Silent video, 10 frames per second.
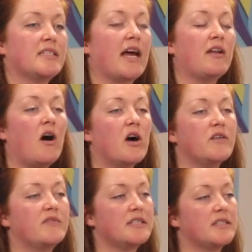risk. And all
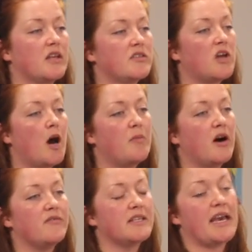of this is on top
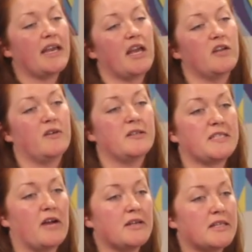of a decade of
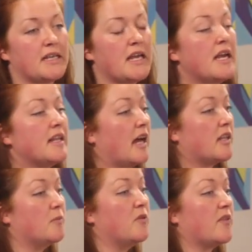austerity
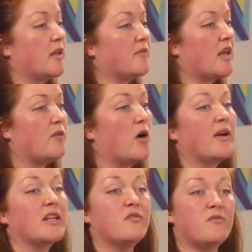that the museums have
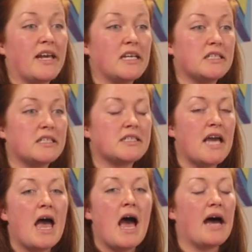already faced.
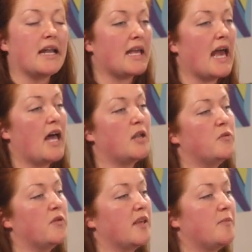And again,
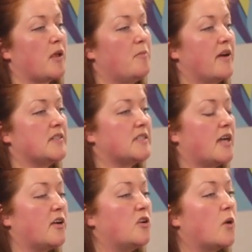museums on
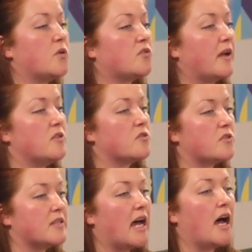Merseyside are no stranger
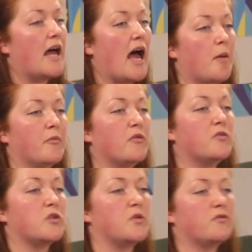to that
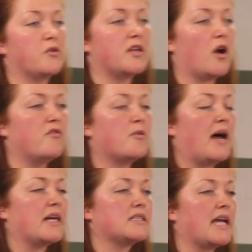reduced funding over the
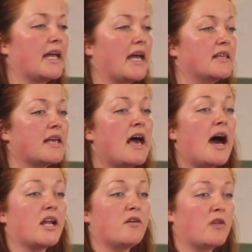past decade
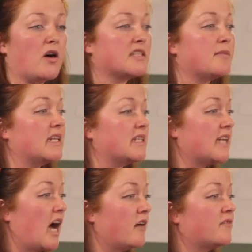and have lost many
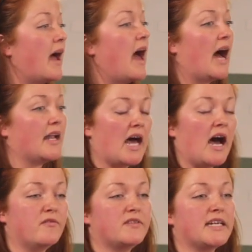staff and
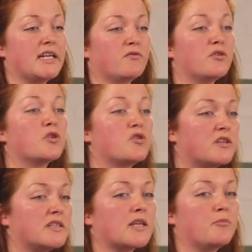have seen
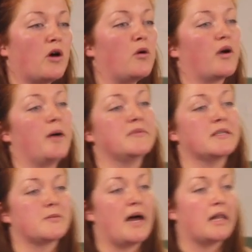reductions in programmes
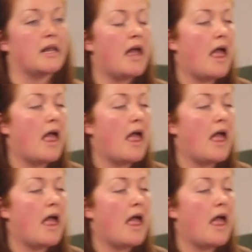as well